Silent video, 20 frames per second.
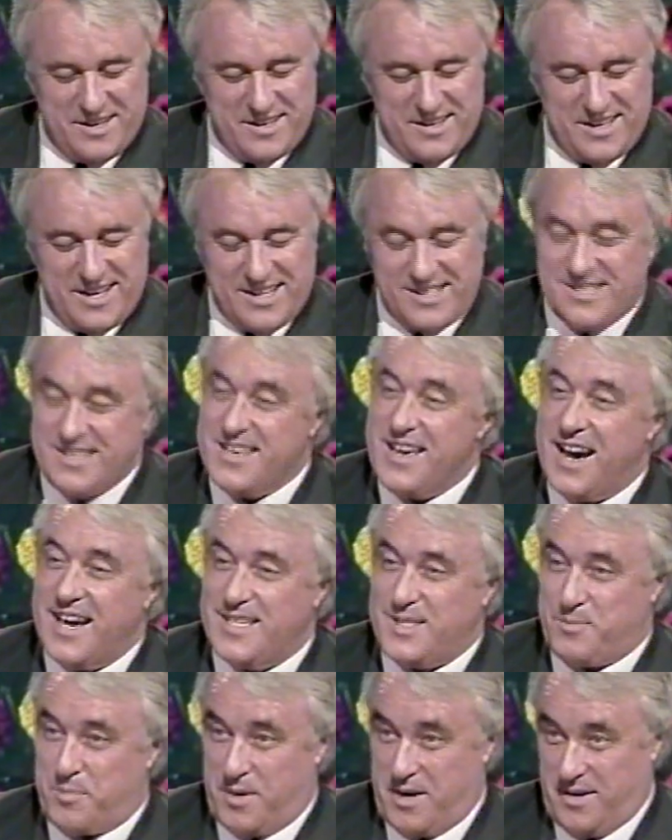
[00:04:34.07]
and that's the
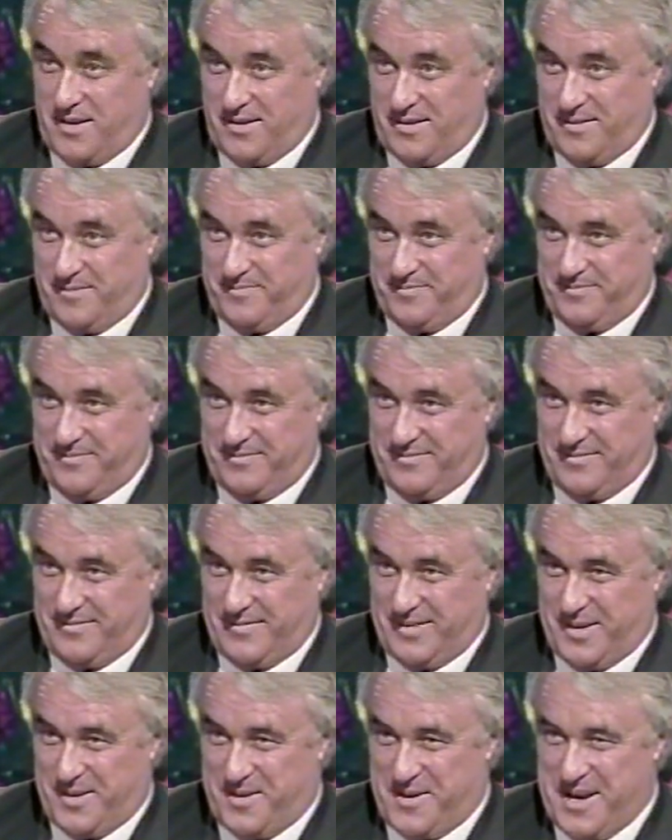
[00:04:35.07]
icebreaker.
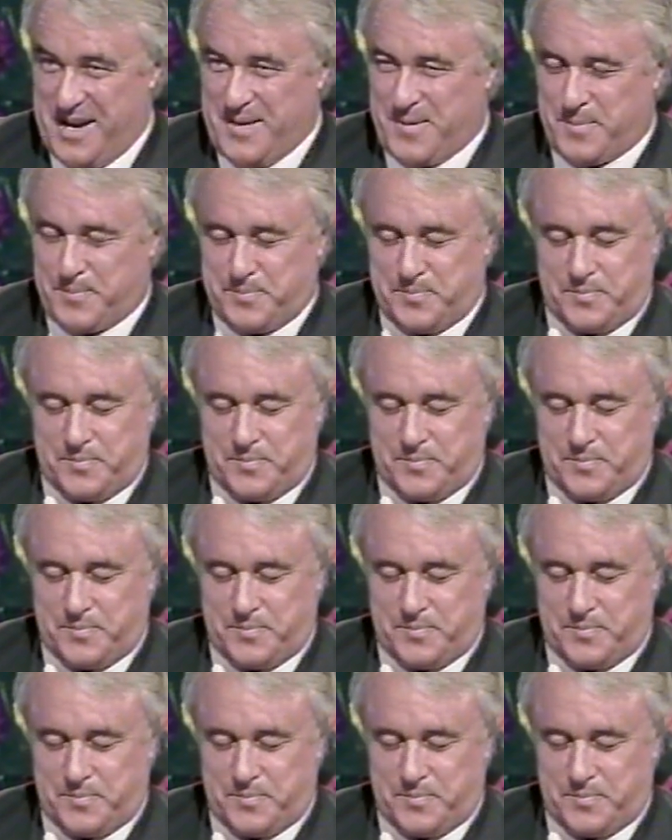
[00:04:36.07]
All right?